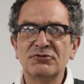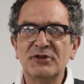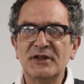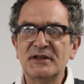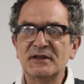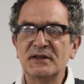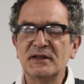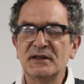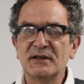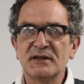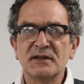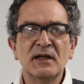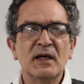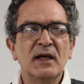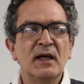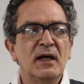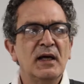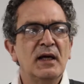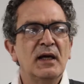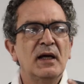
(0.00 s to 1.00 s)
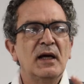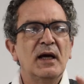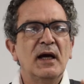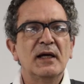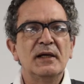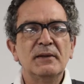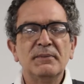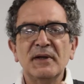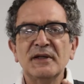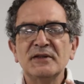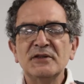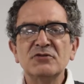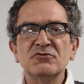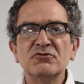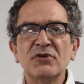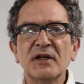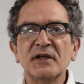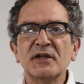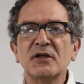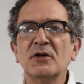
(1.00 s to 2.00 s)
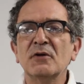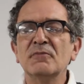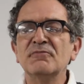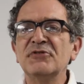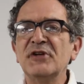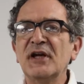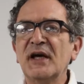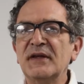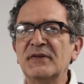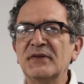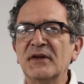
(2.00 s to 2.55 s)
treaties. And imagine trying to comprehend